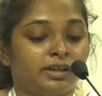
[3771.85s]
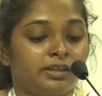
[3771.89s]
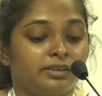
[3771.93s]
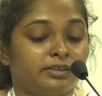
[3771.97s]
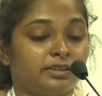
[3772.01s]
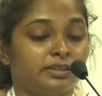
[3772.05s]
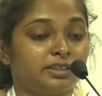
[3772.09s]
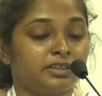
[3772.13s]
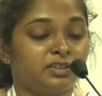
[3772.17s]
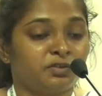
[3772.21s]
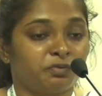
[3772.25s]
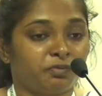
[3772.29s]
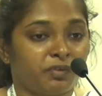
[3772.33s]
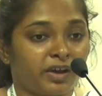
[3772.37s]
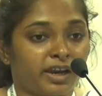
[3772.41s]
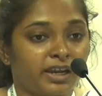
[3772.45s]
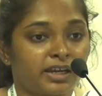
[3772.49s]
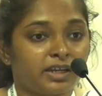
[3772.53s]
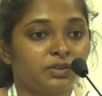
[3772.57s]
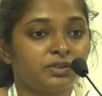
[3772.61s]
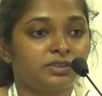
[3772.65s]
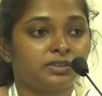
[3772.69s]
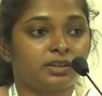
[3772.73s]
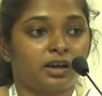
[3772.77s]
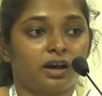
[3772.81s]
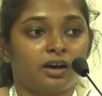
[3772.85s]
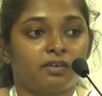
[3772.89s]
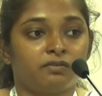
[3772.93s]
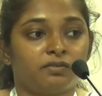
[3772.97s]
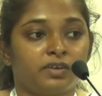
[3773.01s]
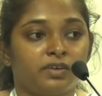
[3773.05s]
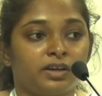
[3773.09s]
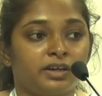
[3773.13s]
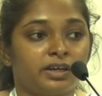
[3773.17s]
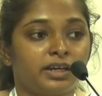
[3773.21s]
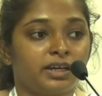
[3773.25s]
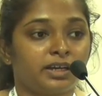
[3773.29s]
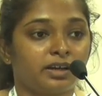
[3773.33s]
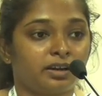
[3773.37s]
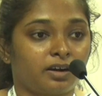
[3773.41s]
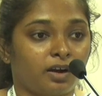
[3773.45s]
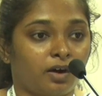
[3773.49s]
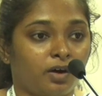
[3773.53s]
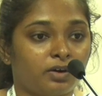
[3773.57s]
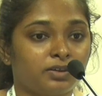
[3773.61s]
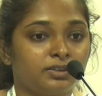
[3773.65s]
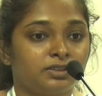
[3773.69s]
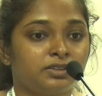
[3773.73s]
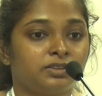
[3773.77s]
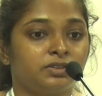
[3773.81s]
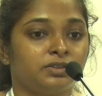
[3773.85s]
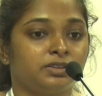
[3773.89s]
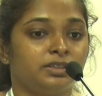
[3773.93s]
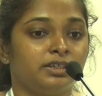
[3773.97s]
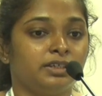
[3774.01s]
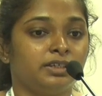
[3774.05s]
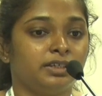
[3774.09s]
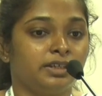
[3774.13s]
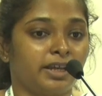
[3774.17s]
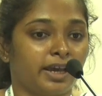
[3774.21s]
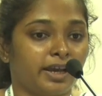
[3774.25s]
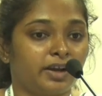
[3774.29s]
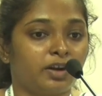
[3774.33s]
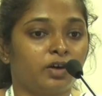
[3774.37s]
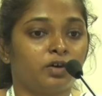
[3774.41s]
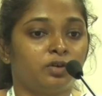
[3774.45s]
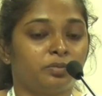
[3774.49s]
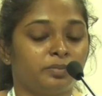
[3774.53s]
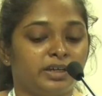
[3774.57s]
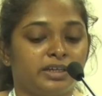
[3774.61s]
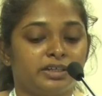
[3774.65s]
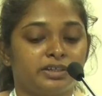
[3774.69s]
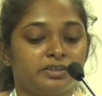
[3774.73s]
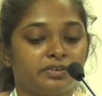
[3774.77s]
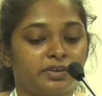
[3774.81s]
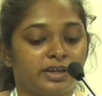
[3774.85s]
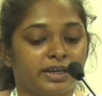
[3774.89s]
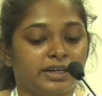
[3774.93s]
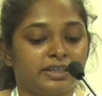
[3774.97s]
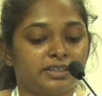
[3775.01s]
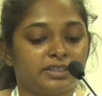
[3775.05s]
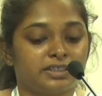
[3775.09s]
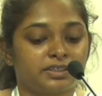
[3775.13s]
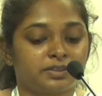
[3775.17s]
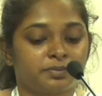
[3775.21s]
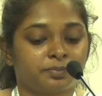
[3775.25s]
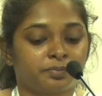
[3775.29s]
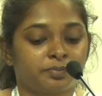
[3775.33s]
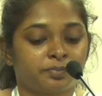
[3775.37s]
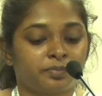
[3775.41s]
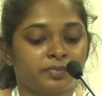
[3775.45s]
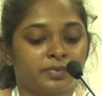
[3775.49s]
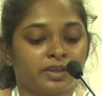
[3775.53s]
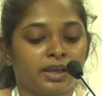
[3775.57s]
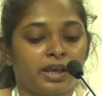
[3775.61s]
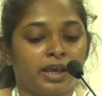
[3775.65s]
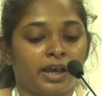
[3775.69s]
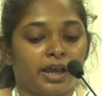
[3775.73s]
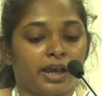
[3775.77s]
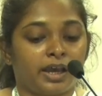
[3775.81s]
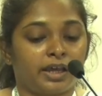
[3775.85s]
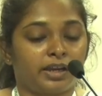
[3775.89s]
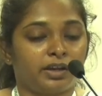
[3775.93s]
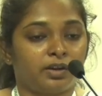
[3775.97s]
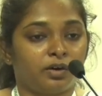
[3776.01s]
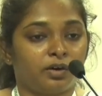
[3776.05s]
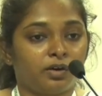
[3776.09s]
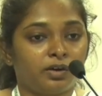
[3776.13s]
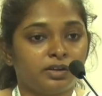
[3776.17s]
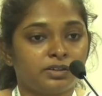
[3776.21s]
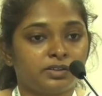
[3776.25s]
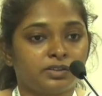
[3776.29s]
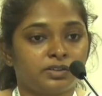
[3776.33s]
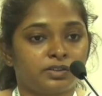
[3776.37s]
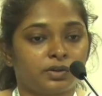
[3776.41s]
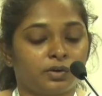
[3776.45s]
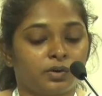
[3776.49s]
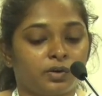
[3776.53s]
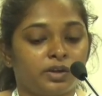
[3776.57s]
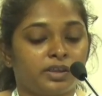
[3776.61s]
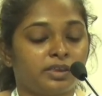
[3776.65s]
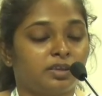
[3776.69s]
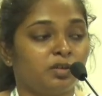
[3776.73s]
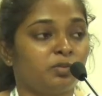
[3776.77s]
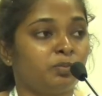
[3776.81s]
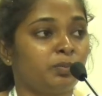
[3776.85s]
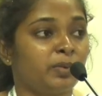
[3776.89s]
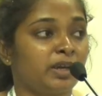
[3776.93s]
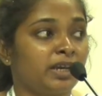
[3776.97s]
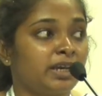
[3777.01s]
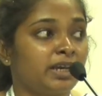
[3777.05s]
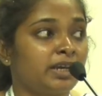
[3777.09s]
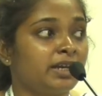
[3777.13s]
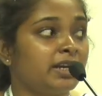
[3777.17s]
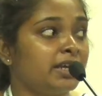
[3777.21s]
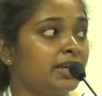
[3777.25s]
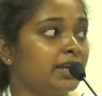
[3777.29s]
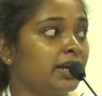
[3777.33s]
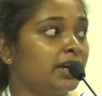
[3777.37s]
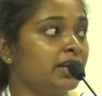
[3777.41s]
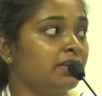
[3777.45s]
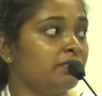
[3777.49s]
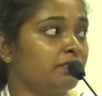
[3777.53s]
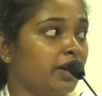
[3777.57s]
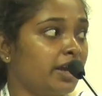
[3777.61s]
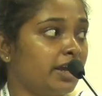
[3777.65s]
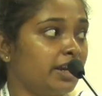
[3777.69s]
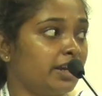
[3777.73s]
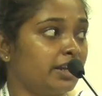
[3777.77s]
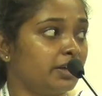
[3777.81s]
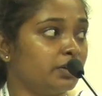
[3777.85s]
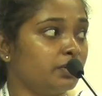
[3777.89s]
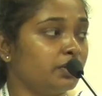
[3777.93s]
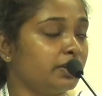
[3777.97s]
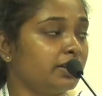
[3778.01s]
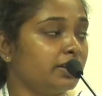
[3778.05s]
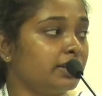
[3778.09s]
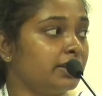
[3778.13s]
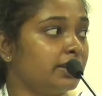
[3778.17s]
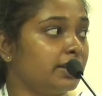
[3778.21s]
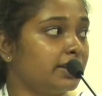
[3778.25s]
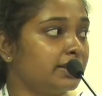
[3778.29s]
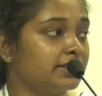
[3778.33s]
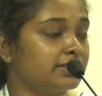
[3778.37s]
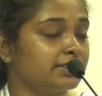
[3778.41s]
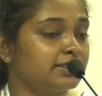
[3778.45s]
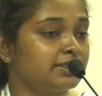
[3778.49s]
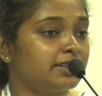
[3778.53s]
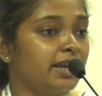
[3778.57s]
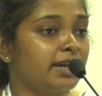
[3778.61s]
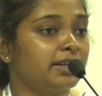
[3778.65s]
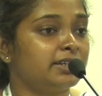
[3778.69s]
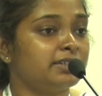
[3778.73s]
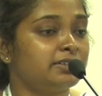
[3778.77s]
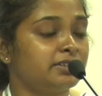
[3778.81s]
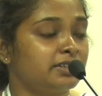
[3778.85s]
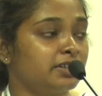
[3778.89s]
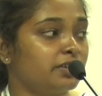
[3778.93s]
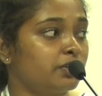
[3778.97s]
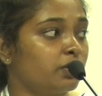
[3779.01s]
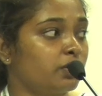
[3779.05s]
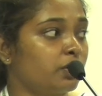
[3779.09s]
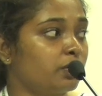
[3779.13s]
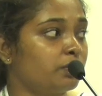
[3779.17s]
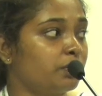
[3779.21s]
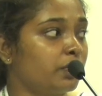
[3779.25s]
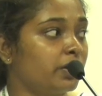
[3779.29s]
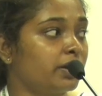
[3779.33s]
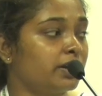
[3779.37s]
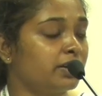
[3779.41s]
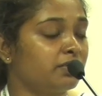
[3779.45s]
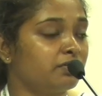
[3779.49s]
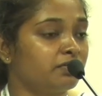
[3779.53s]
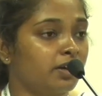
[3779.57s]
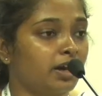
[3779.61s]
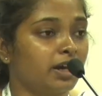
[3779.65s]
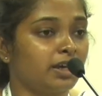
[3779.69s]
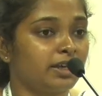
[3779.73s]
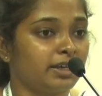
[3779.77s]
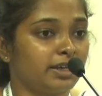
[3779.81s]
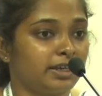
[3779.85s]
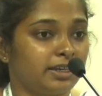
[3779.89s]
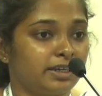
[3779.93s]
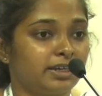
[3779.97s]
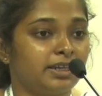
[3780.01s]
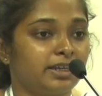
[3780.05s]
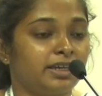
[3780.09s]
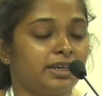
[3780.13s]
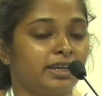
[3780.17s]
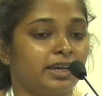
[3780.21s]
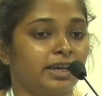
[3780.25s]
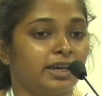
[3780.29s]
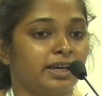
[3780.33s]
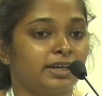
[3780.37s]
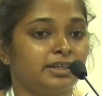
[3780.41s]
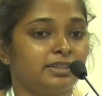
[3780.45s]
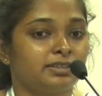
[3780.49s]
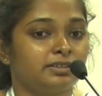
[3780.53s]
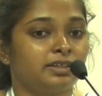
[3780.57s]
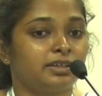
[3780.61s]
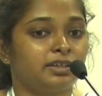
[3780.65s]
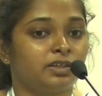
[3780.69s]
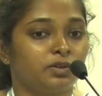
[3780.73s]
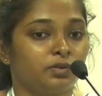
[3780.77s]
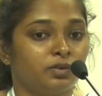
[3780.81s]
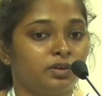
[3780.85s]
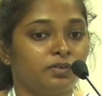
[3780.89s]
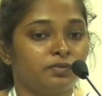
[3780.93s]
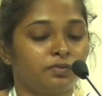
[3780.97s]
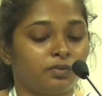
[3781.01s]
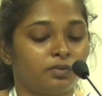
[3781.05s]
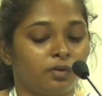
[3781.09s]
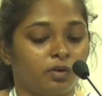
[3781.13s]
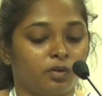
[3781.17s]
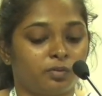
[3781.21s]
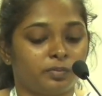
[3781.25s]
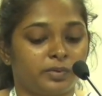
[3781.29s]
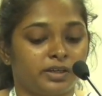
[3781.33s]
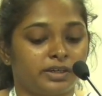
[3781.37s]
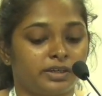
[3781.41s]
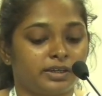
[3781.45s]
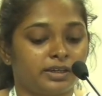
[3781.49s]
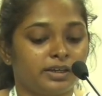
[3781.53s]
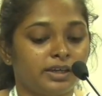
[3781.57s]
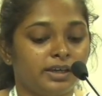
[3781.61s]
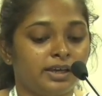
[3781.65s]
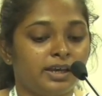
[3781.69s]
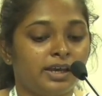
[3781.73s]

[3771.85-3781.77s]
These values are very close to the nanometer range. And also, the PDI value less than 0.5 indicates the uniformity.